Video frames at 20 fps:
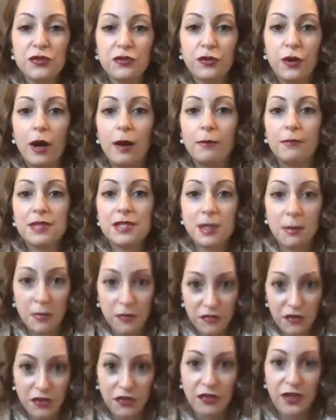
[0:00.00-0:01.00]
from some
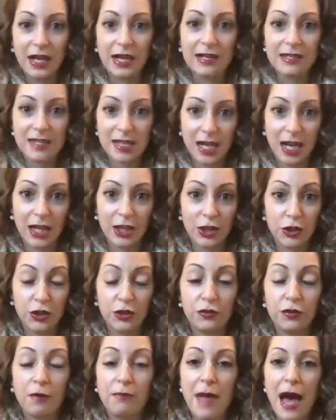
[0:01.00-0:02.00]
of the things that I
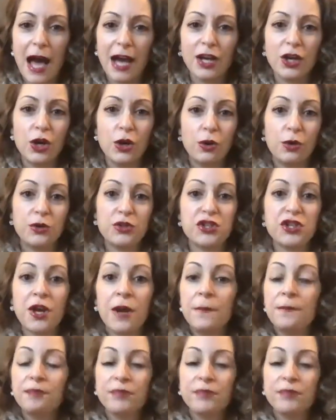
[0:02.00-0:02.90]
learned from that coach